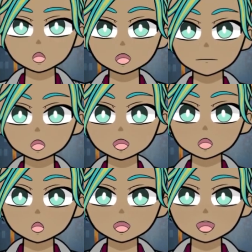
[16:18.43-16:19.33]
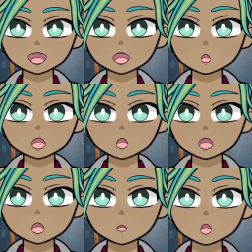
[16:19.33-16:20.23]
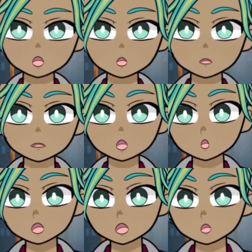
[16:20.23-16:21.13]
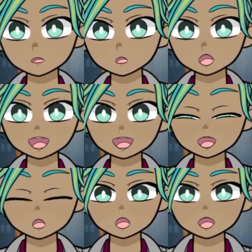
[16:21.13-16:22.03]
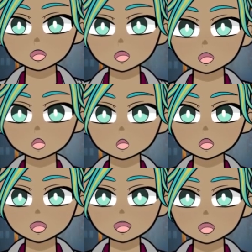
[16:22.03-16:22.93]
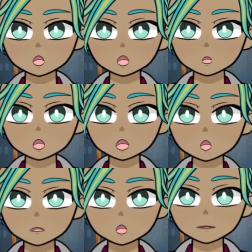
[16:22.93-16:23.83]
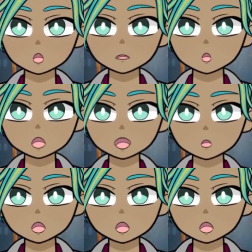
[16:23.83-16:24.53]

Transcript: and being able to cast them without anyone around you knowing that you're using these spells is undoubtedly useful for a Spy